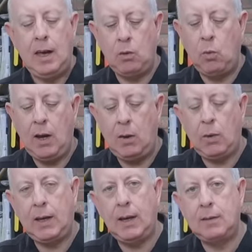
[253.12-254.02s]
and where
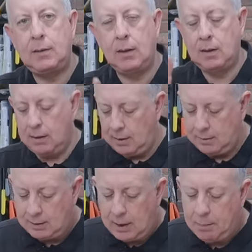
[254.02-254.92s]
we're cutting. And
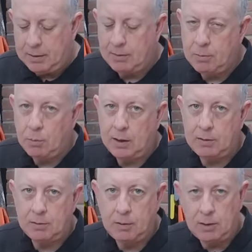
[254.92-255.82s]
there's a couple of different
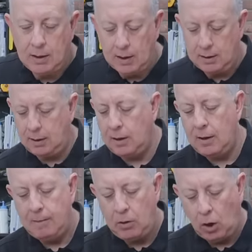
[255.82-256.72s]
ways of doing that. The
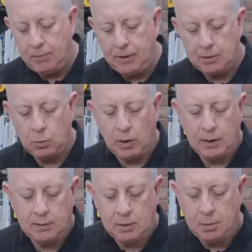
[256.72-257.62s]
obvious
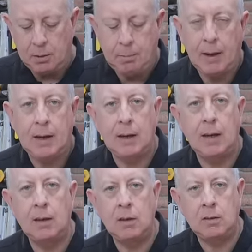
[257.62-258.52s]
way is to put a blade
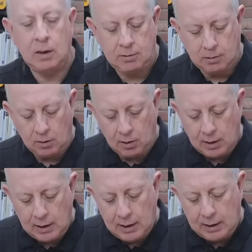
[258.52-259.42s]
in your jigsaw
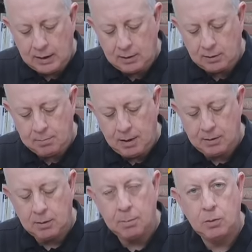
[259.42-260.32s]
and then just
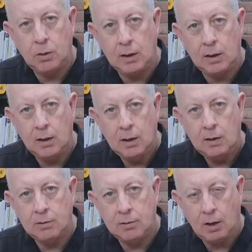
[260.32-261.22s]
measure between
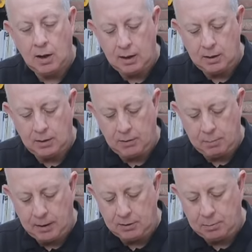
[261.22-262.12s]
the side of
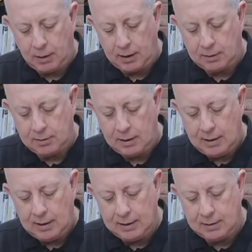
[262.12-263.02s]
your base plate
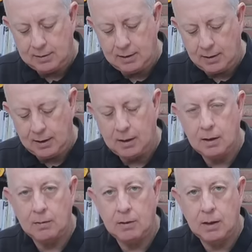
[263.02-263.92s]
and the side
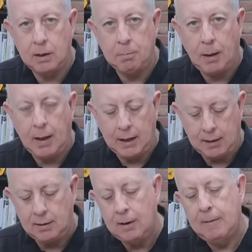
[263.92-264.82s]
of the
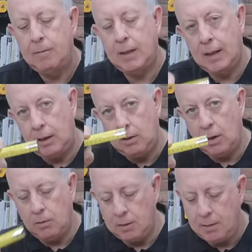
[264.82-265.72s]
blade, and then you
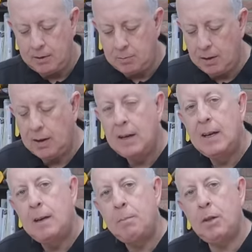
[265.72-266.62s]
know the measurement.
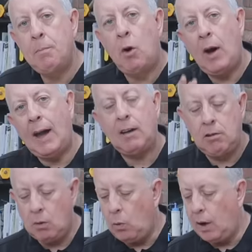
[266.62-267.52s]
But the more
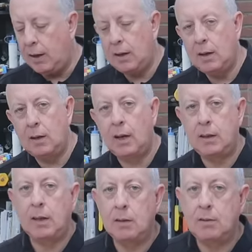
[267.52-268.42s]
accurate way, and I
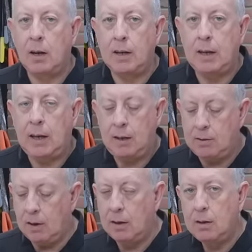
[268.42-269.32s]
think slightly
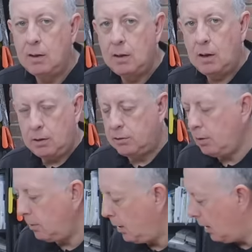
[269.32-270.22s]
easier, I'll
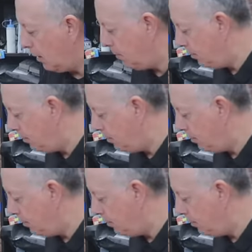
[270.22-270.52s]
show you now.